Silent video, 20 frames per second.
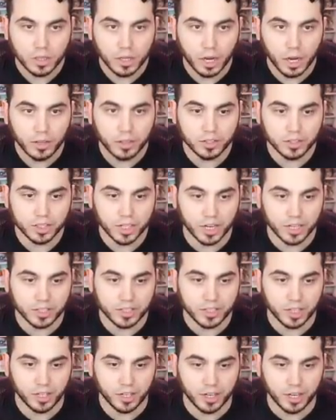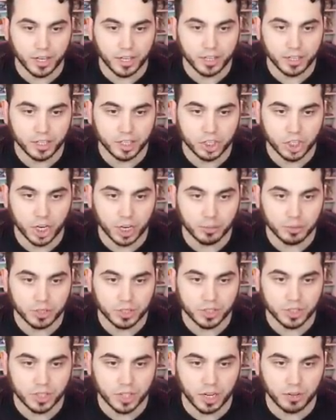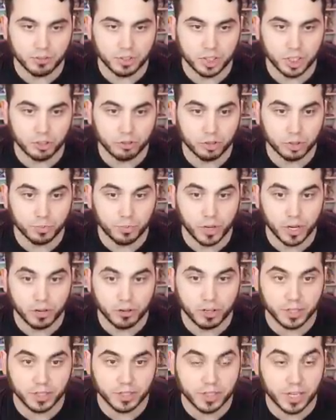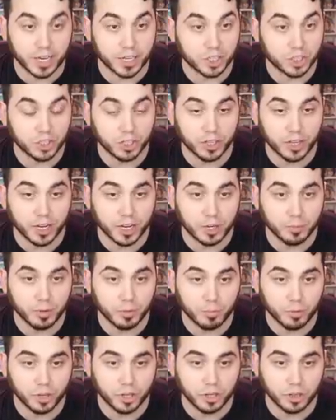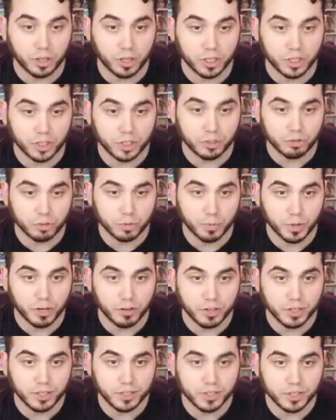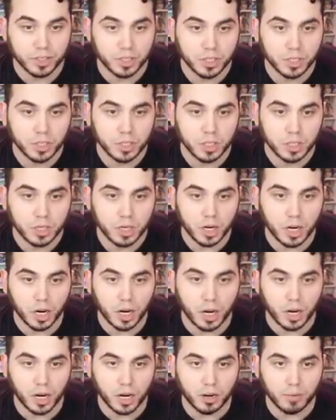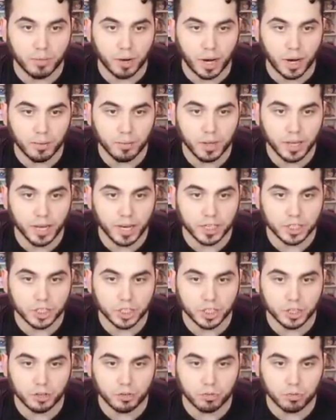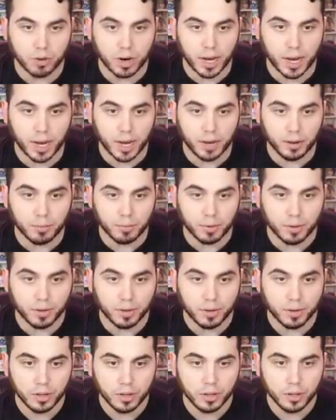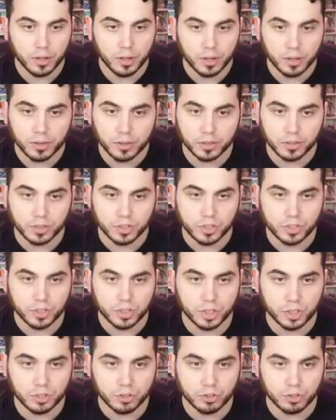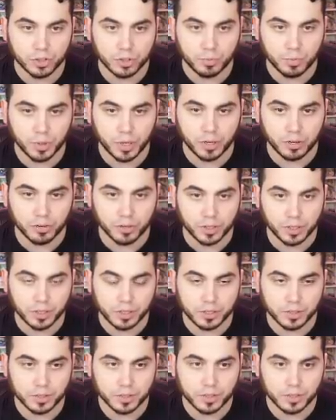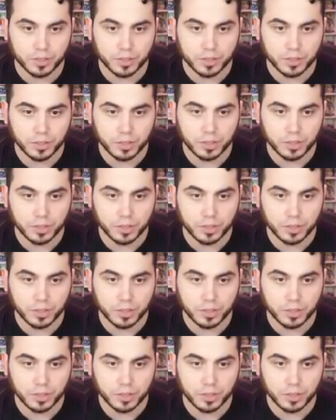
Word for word: And this guy's selling healing jams and stuff. Citrus berries, actually that could be pretty clutch, citrus berries. Um, I may actually grab the citrus berries.